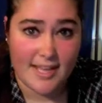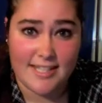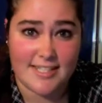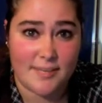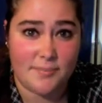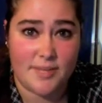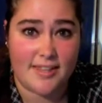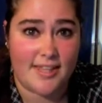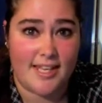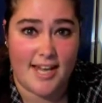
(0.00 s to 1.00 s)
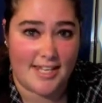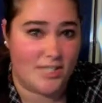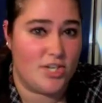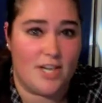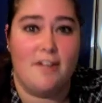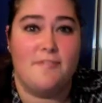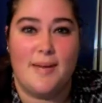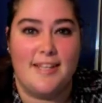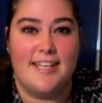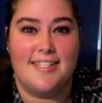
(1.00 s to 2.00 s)
It's something that I can check off
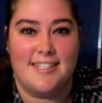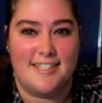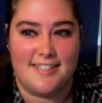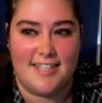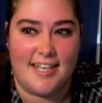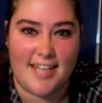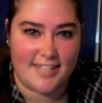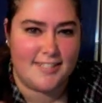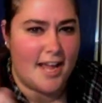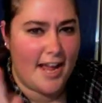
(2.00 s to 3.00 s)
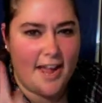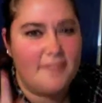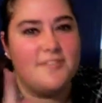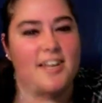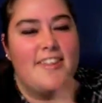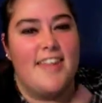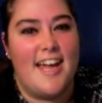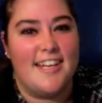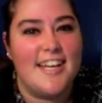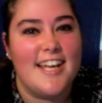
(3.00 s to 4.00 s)
my list and say, yes, I have done
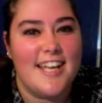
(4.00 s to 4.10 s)
that.